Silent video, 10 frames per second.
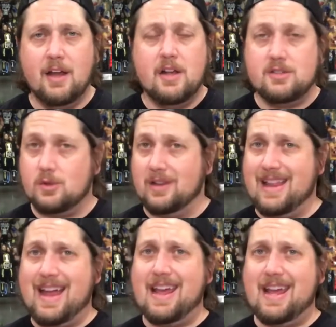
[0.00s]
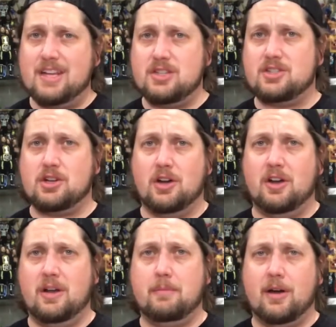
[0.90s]
So a lot of Edges
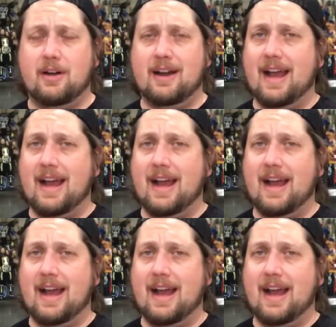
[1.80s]
churning and burning.